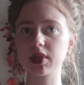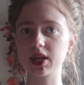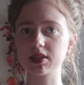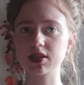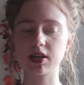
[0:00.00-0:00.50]
I
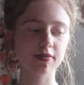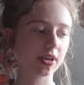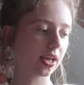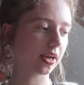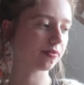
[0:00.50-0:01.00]
guess it's kind of
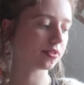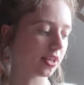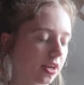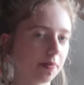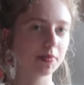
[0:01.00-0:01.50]
okay. I have to
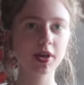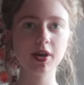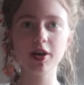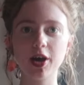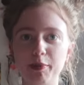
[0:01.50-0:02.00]
stand up
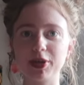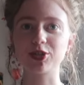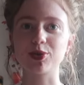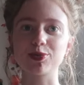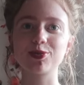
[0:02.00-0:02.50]
on my
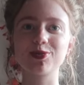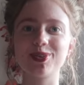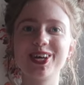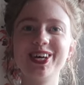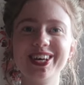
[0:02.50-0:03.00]
toes
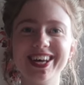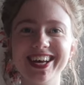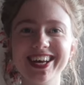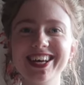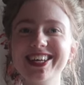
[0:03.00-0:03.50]

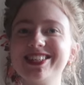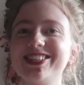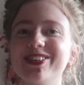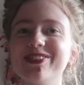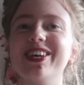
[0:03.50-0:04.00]

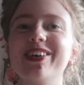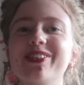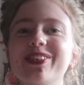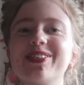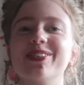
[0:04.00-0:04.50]
to be
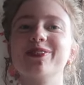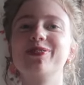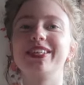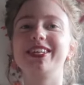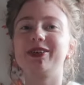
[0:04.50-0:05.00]
able to
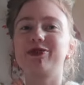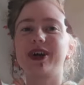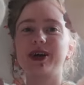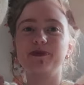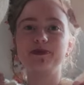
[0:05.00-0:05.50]
fit in the
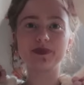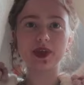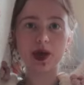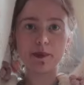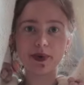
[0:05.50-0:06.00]
frame.
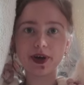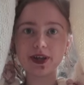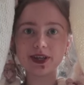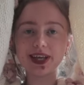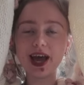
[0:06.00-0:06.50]

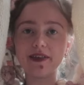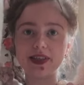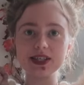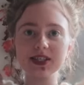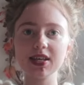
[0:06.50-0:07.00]
But yeah,
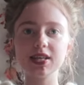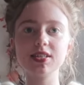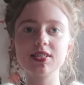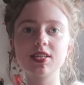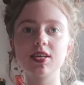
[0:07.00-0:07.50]
this is
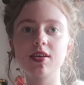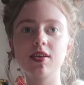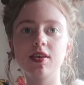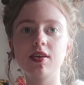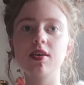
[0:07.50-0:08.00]
it.
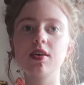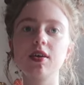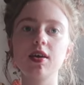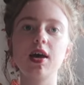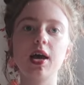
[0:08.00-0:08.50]

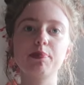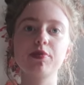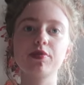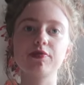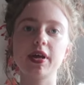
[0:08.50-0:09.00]
I
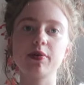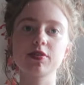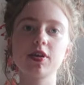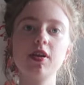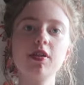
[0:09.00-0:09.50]
put the
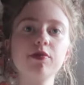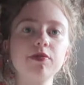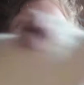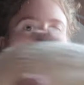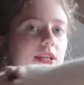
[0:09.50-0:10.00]
flowers all
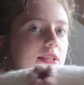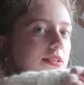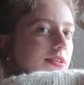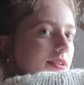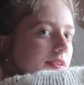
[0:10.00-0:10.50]
over it.